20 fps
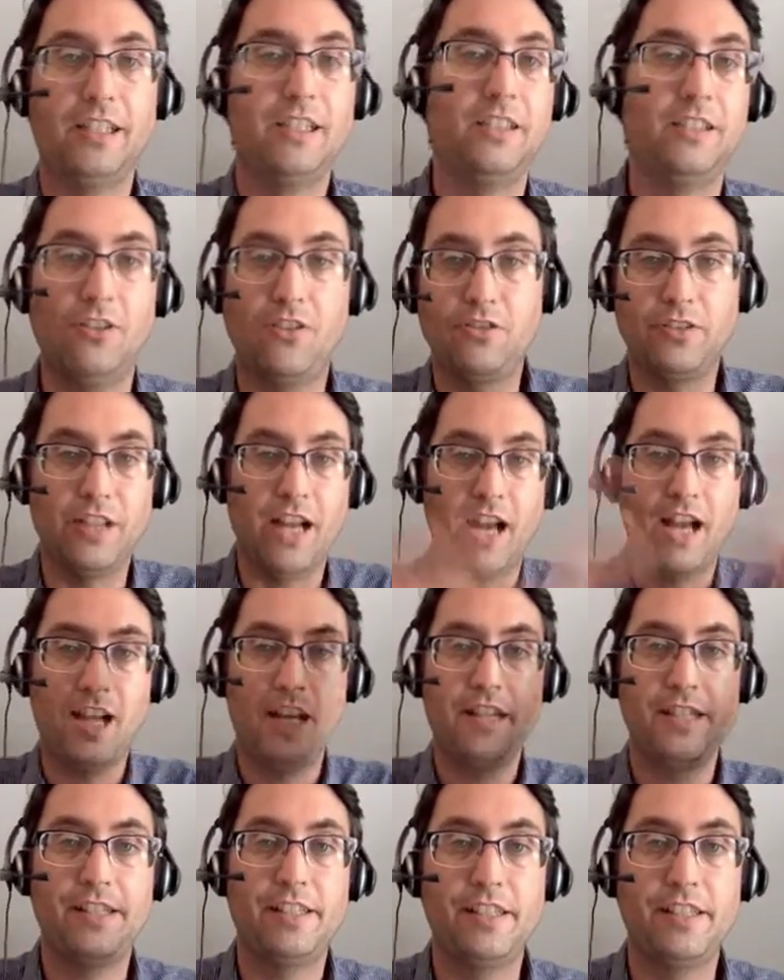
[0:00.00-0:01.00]
all the
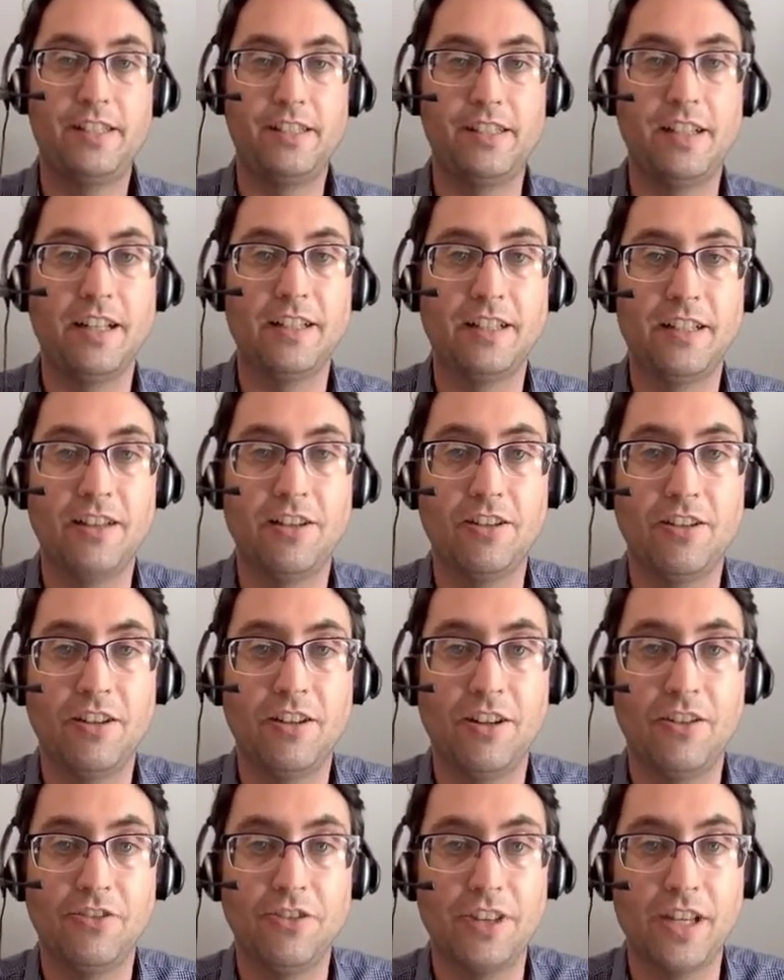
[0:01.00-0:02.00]
eyes is that they're
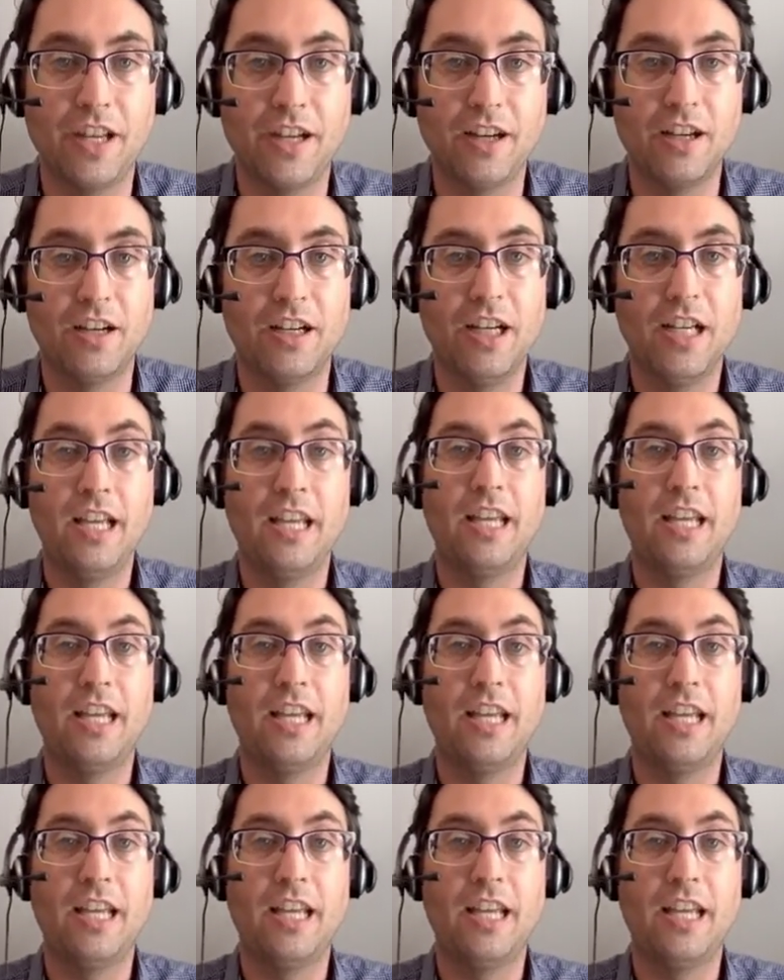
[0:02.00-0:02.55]
out there,